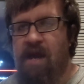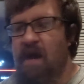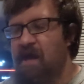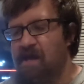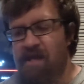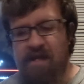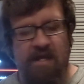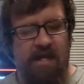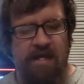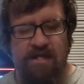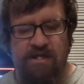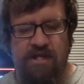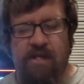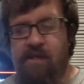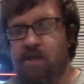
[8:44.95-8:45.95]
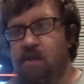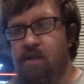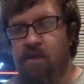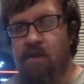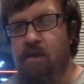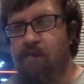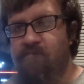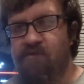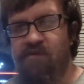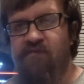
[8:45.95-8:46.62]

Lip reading: I didn't get a chance to look up the